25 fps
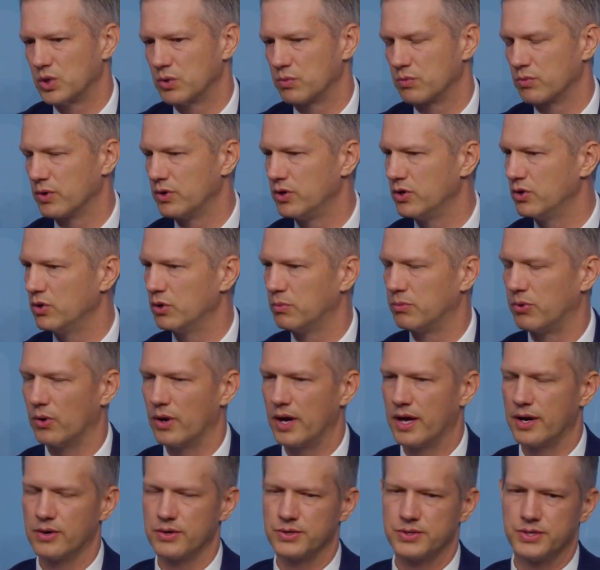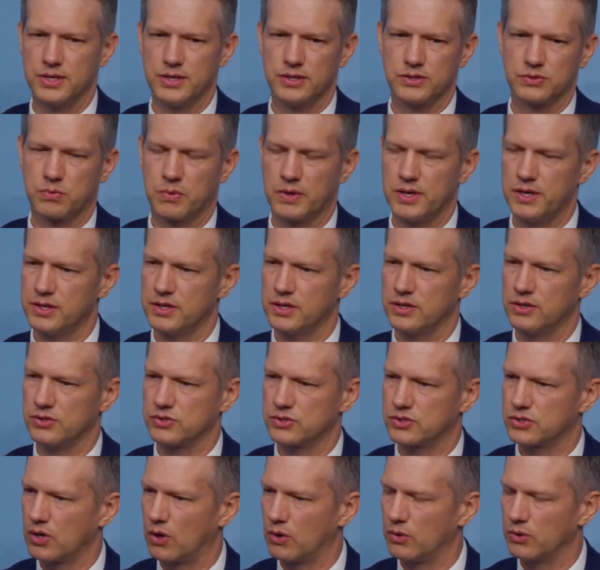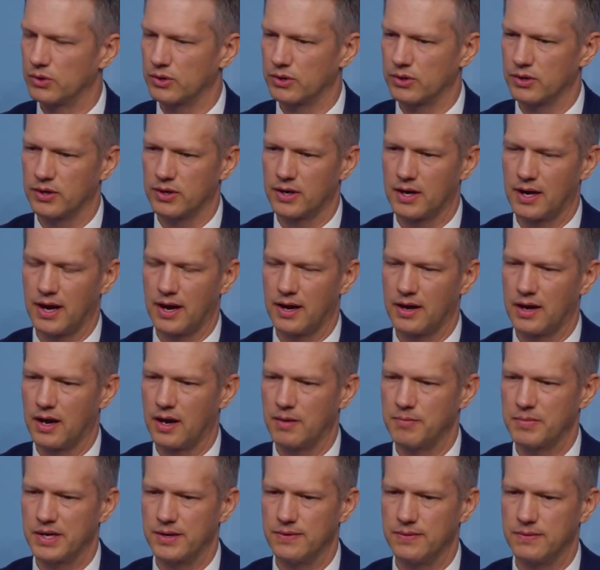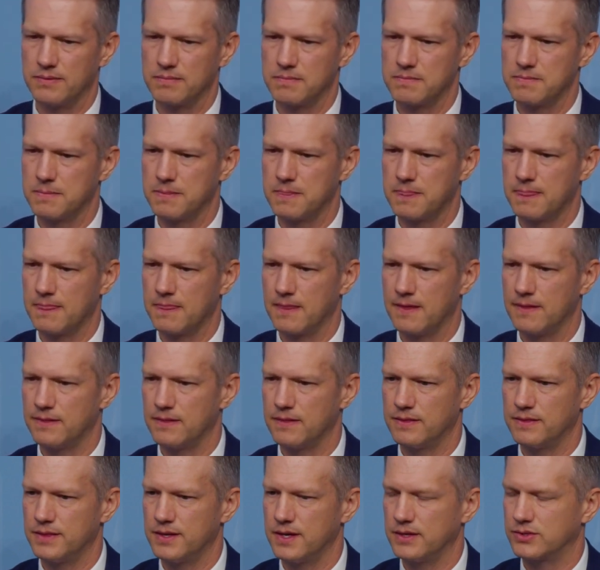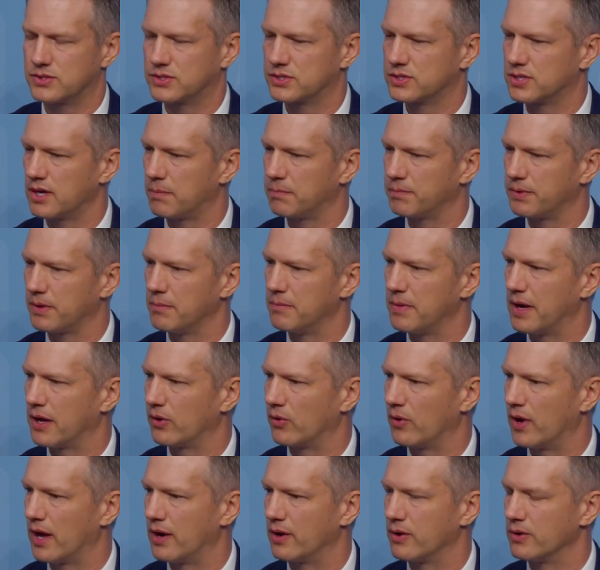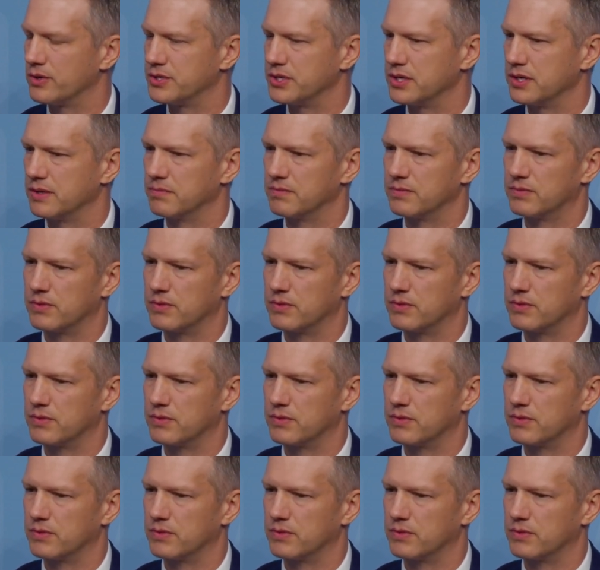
renewable energies, wind and solar, I mean, it's supplemental energy.